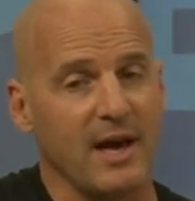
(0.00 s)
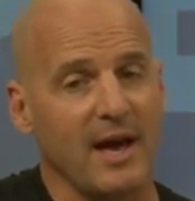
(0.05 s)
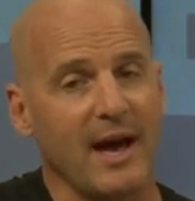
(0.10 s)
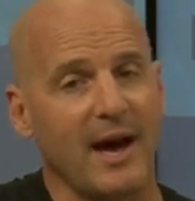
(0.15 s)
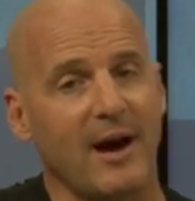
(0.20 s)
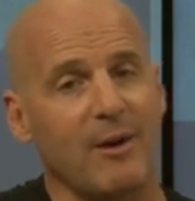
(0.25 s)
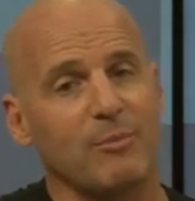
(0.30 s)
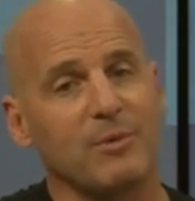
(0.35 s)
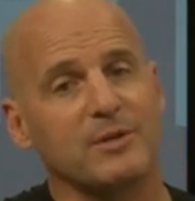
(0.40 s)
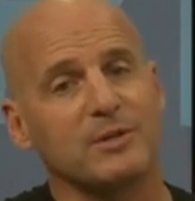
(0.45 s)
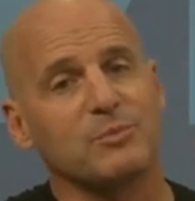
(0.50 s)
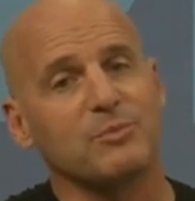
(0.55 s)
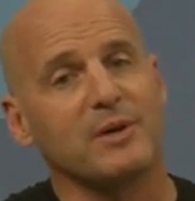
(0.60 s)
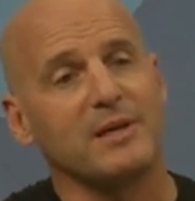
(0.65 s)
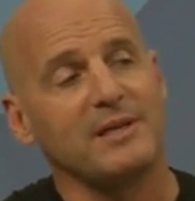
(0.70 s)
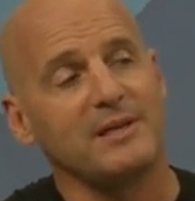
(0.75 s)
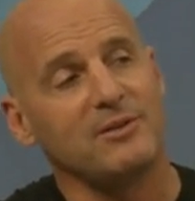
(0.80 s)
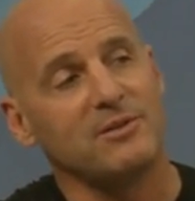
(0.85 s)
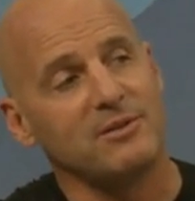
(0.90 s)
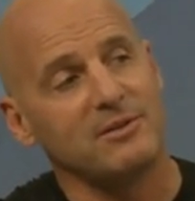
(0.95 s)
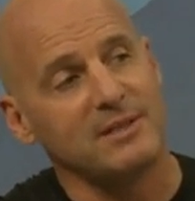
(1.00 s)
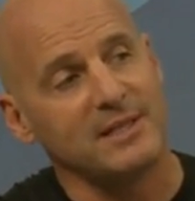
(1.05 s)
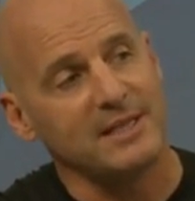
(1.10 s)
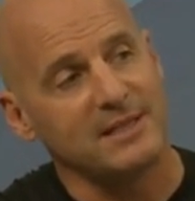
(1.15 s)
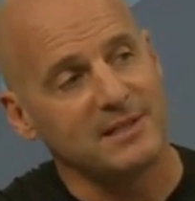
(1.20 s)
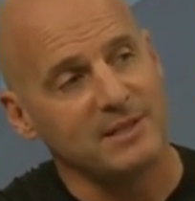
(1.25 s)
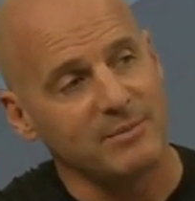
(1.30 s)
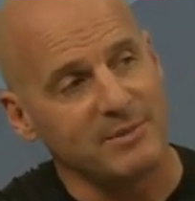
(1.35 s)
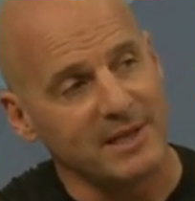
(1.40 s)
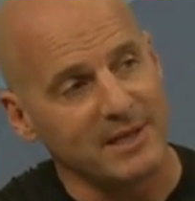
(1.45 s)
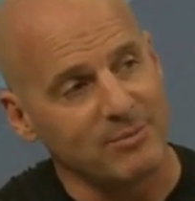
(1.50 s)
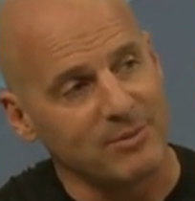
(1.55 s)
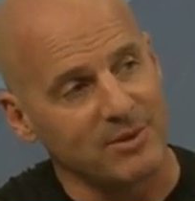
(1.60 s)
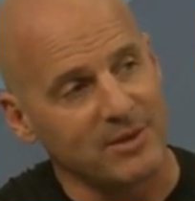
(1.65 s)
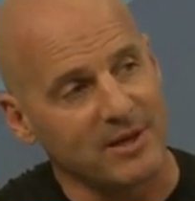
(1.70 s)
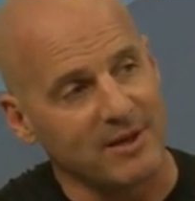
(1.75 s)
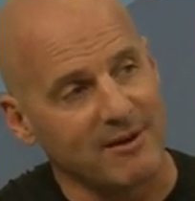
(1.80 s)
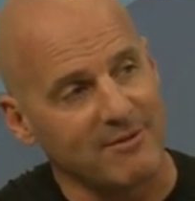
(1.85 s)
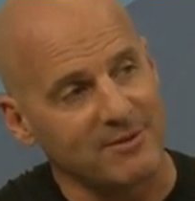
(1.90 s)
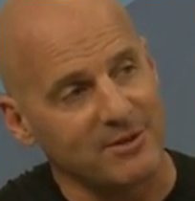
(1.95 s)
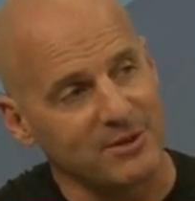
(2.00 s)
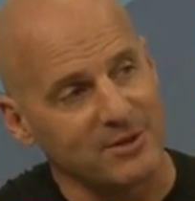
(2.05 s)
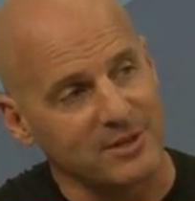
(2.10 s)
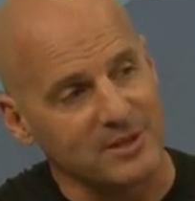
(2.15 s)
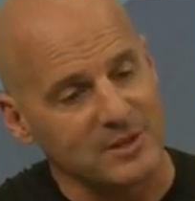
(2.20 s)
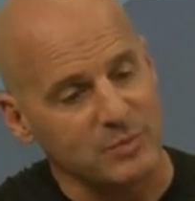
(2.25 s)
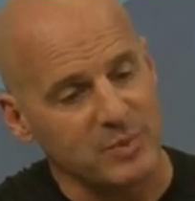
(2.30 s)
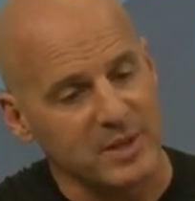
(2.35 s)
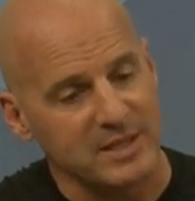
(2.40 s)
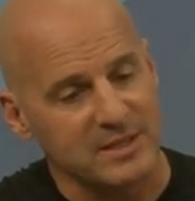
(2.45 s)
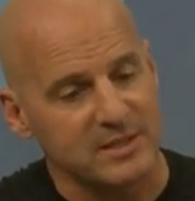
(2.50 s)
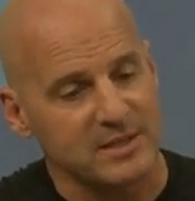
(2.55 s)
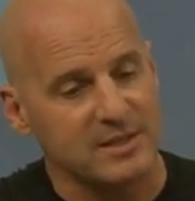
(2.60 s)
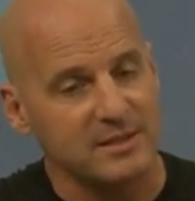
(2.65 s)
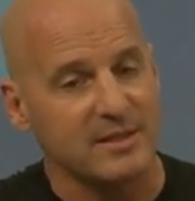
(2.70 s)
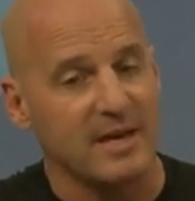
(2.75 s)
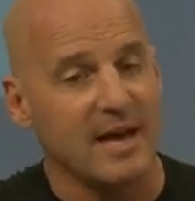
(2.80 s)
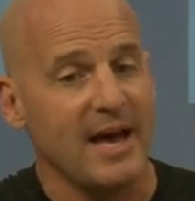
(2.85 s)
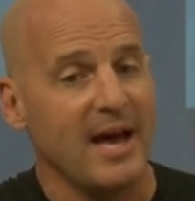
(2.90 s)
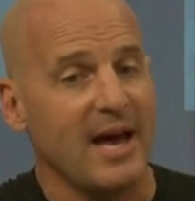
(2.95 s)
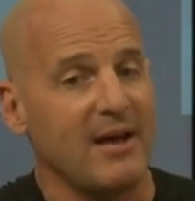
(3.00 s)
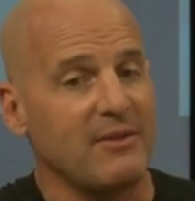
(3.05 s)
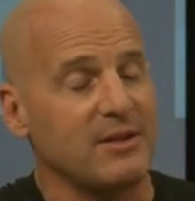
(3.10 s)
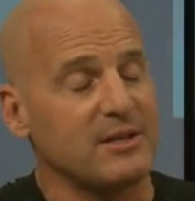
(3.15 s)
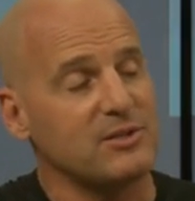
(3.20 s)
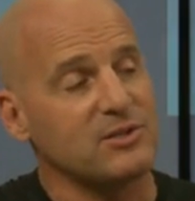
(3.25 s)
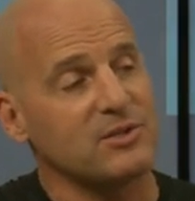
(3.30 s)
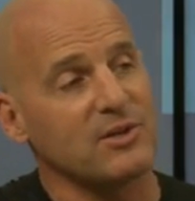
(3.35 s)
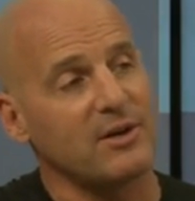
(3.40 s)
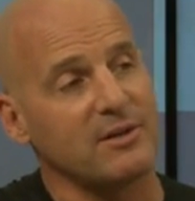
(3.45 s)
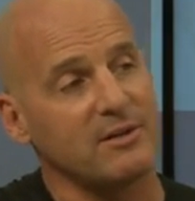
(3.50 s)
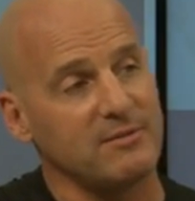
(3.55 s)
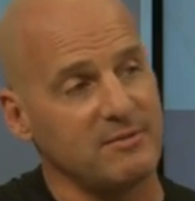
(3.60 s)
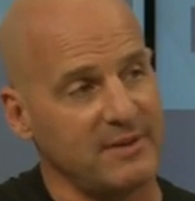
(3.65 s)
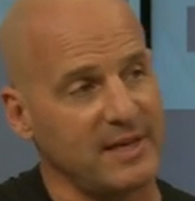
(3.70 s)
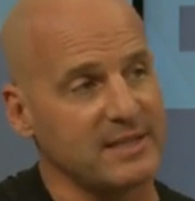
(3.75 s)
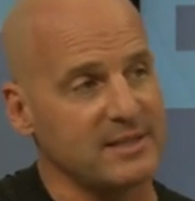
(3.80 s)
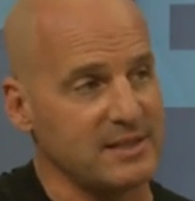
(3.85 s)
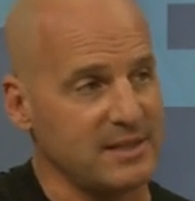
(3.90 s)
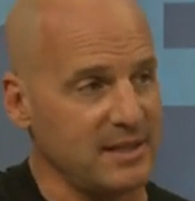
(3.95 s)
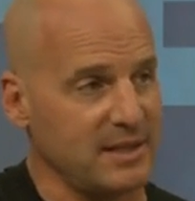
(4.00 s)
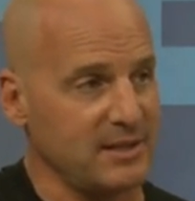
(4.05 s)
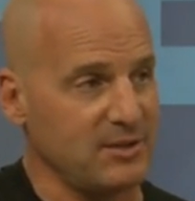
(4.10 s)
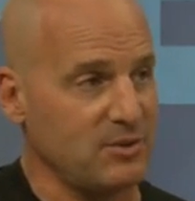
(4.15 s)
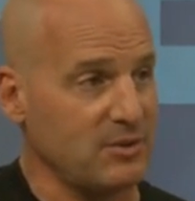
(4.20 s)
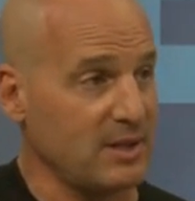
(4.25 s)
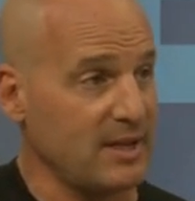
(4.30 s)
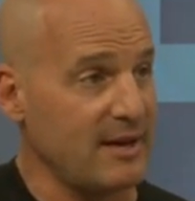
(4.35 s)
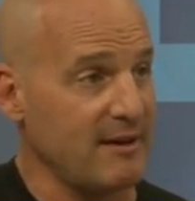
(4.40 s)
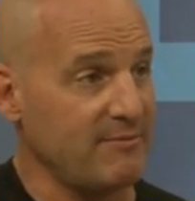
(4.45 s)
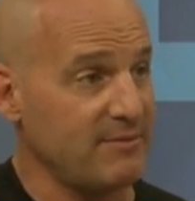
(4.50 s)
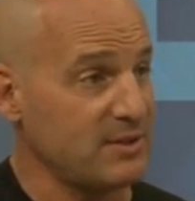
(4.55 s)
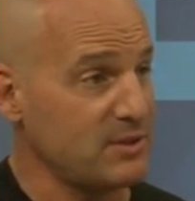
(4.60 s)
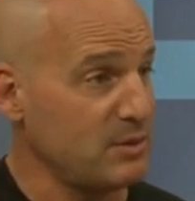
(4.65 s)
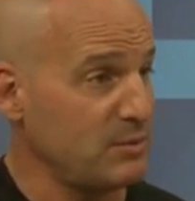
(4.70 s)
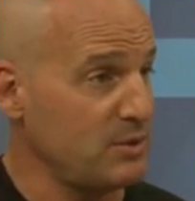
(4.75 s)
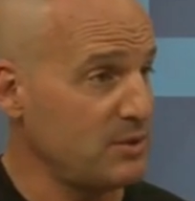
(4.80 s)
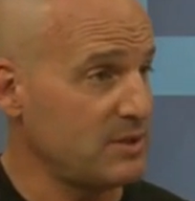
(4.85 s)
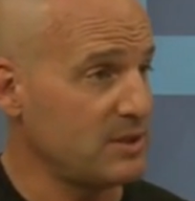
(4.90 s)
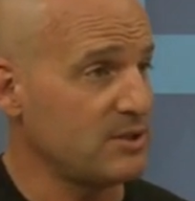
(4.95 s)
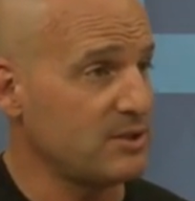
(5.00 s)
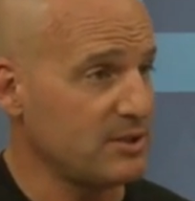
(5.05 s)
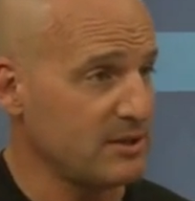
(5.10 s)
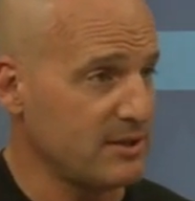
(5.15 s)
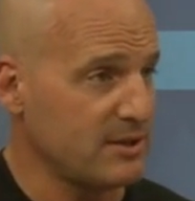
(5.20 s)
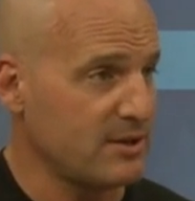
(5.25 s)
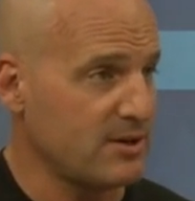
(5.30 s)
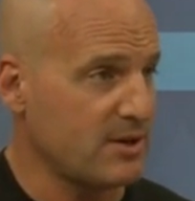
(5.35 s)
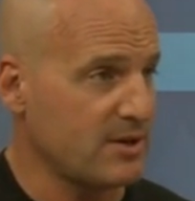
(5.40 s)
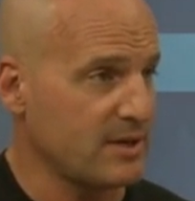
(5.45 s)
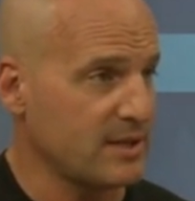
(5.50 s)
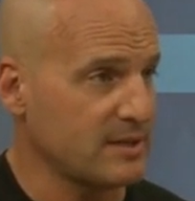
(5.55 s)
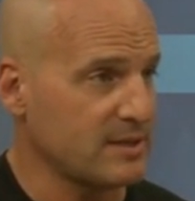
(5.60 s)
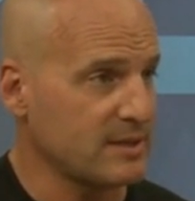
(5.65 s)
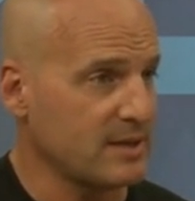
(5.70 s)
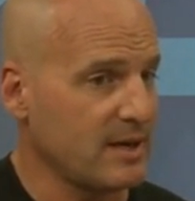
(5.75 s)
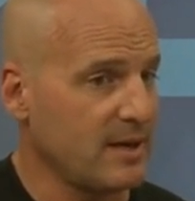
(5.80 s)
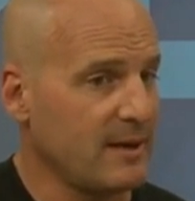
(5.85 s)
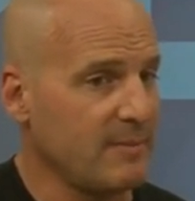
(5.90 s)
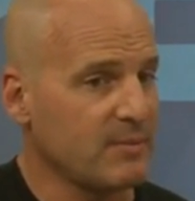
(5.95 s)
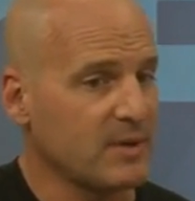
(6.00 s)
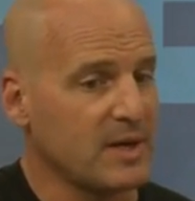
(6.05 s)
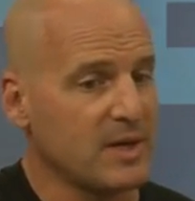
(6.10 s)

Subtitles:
How much money do you need to be able to cover your expenses? And then start investing in your life as a musician and an artist. Mm-hmm.